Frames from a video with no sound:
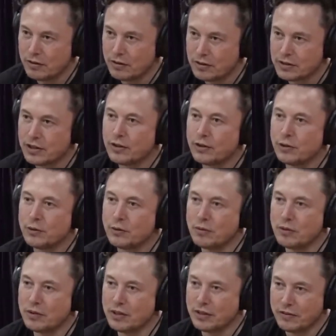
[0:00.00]
So
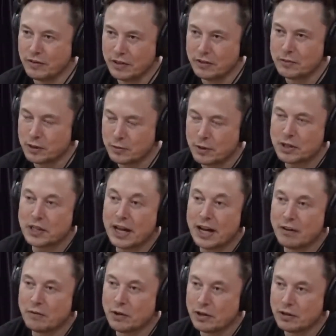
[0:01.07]
especially
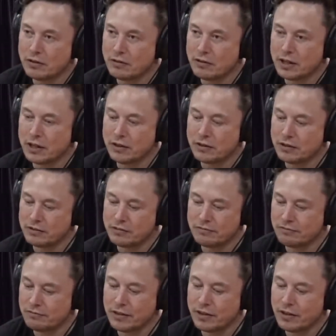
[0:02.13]
output, like you're just
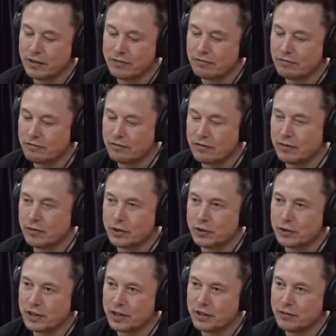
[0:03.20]
going with
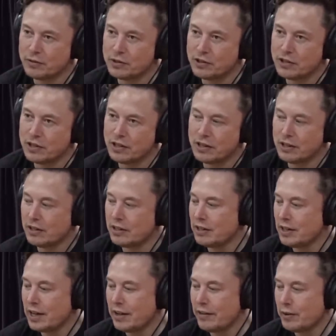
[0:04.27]
your thumbs.
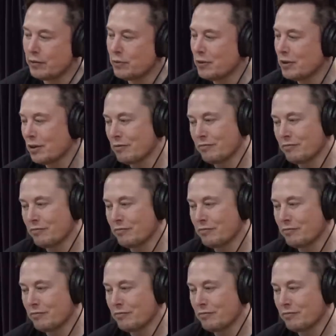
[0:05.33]
I mean, like,